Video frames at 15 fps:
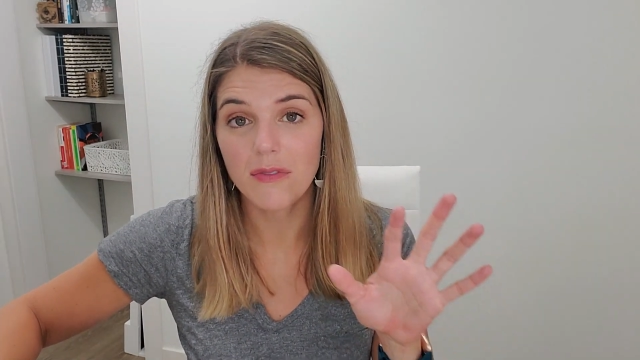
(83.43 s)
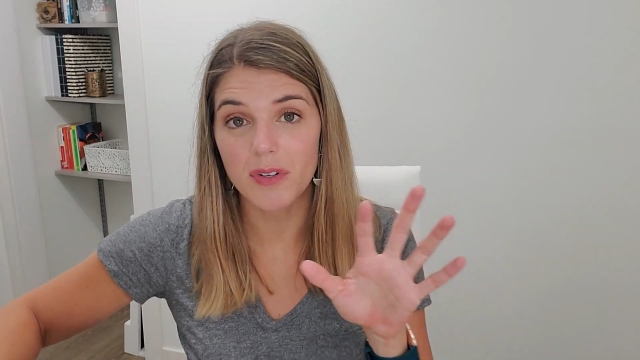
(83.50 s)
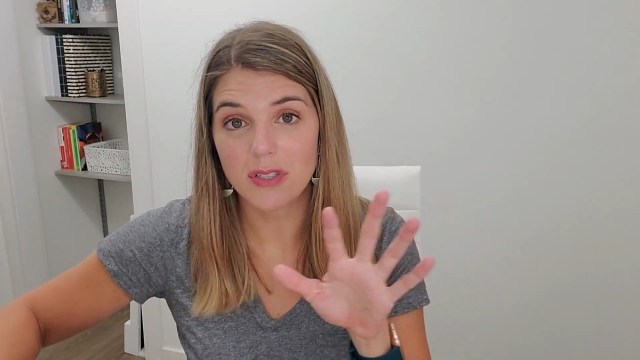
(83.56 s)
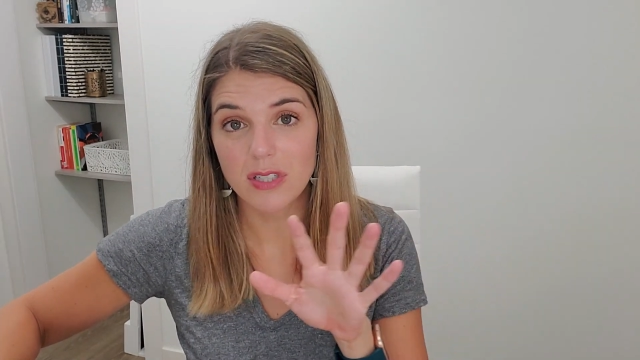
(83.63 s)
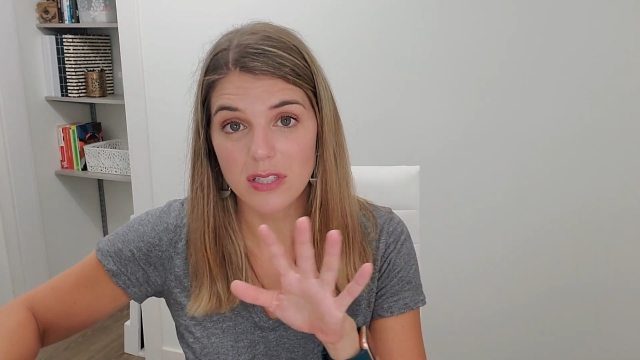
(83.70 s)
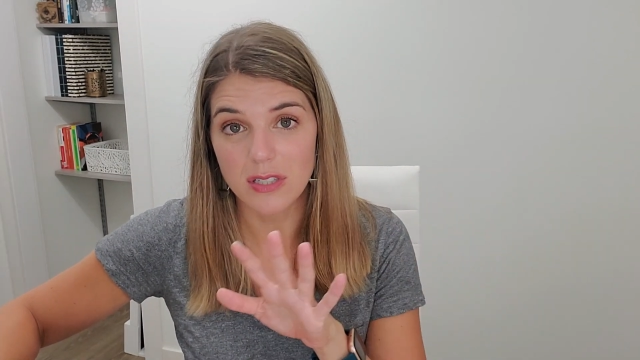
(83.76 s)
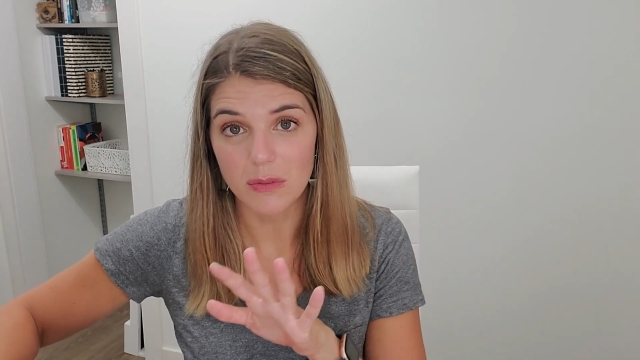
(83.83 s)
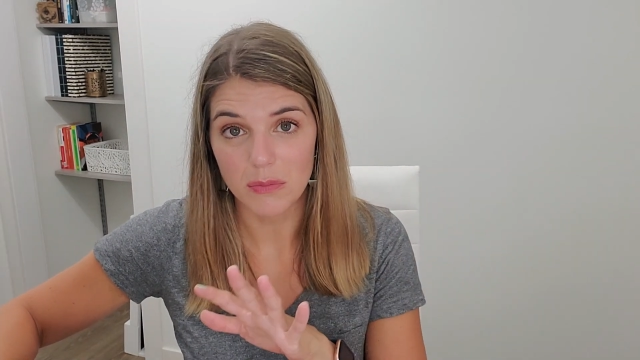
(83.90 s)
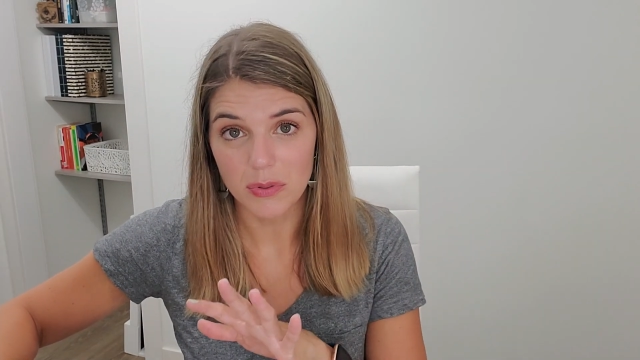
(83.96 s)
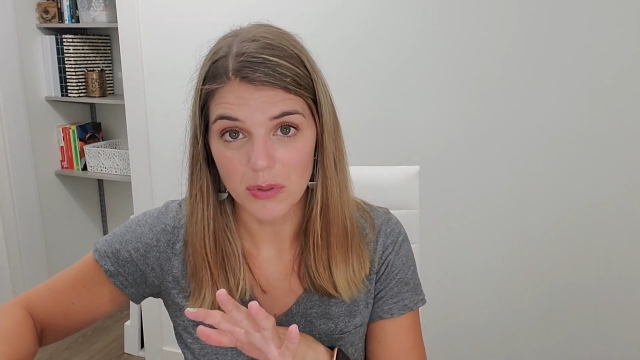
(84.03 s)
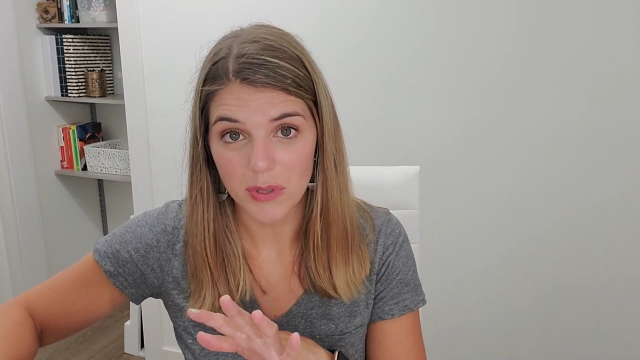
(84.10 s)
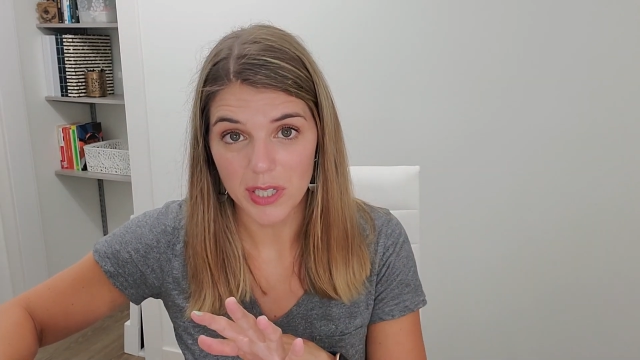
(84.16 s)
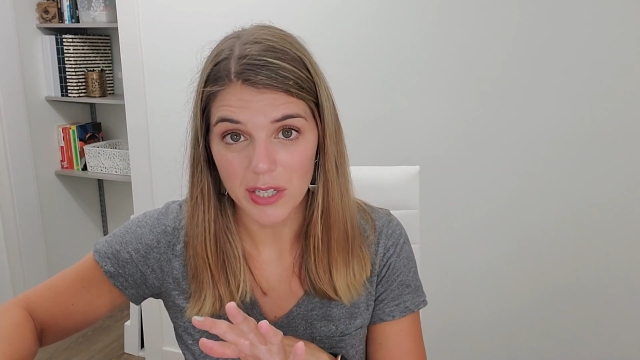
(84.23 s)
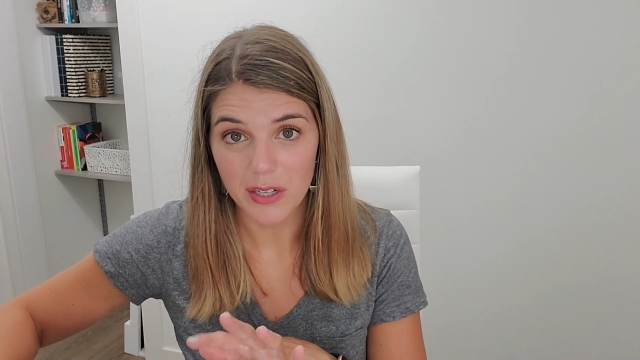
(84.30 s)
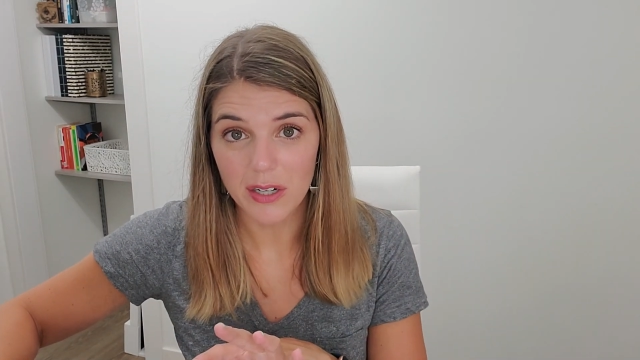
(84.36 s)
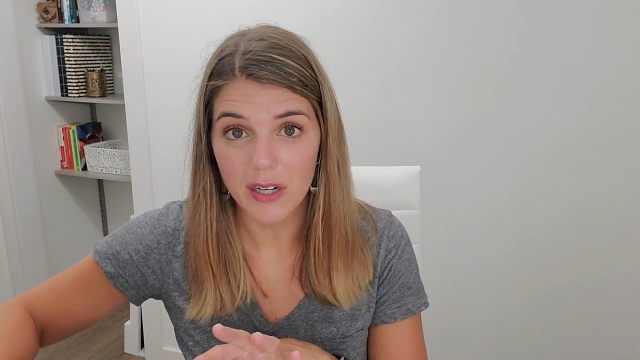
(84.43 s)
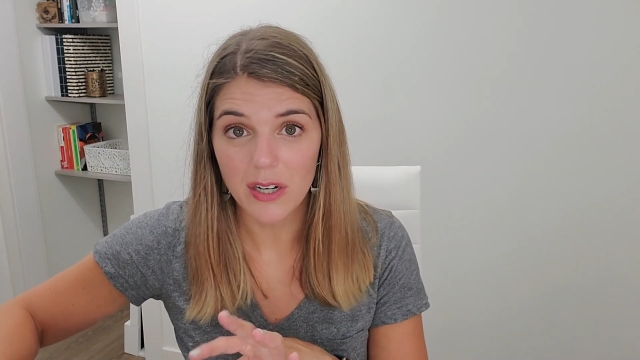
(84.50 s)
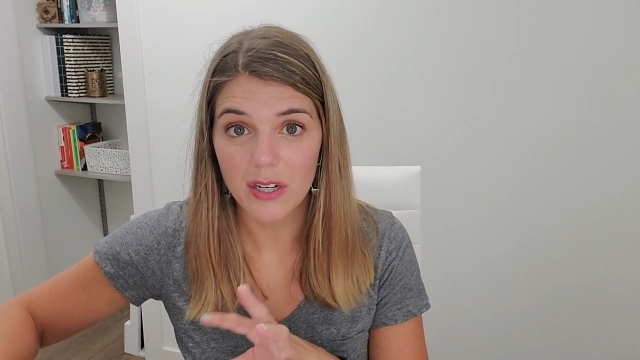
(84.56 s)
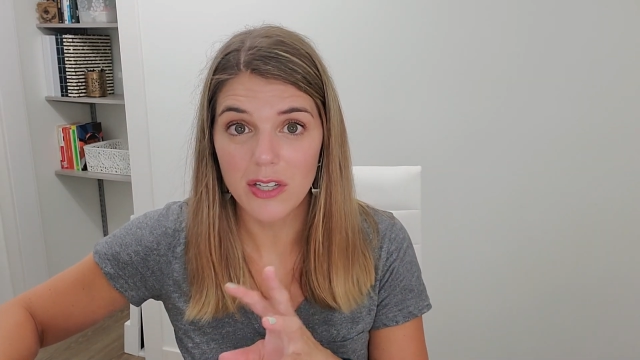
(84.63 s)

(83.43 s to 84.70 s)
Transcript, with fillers: versus employer,